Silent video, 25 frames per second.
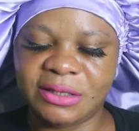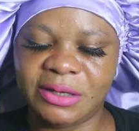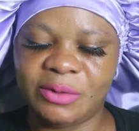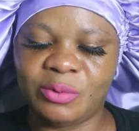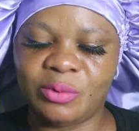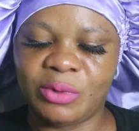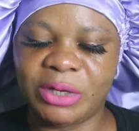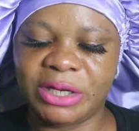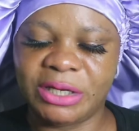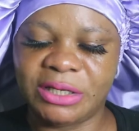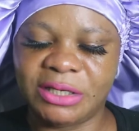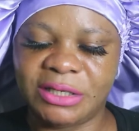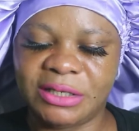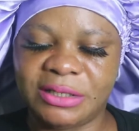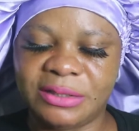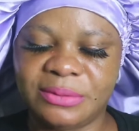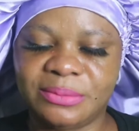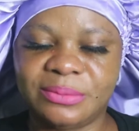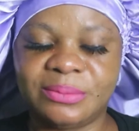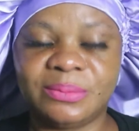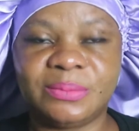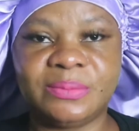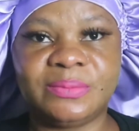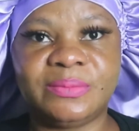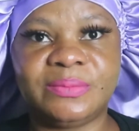liquid.
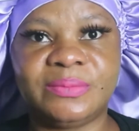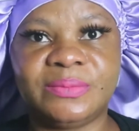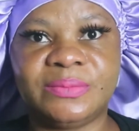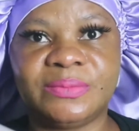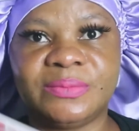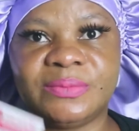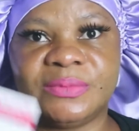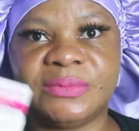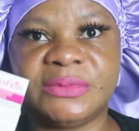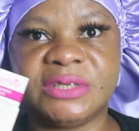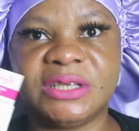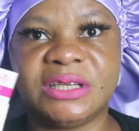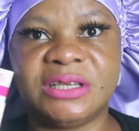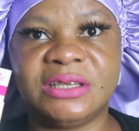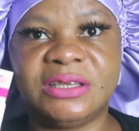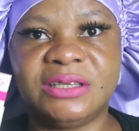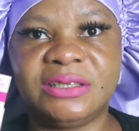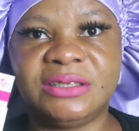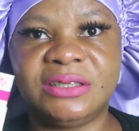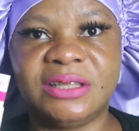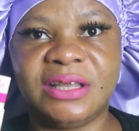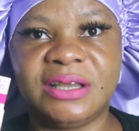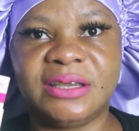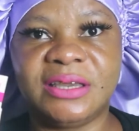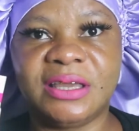
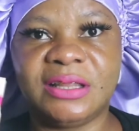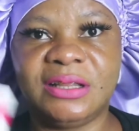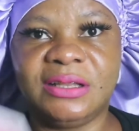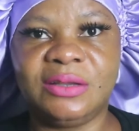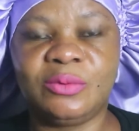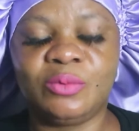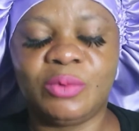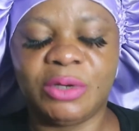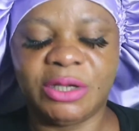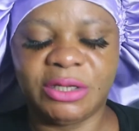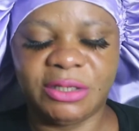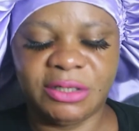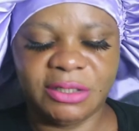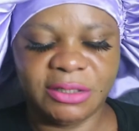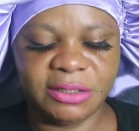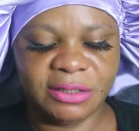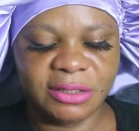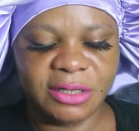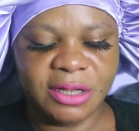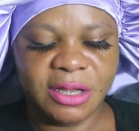It's like a liquid.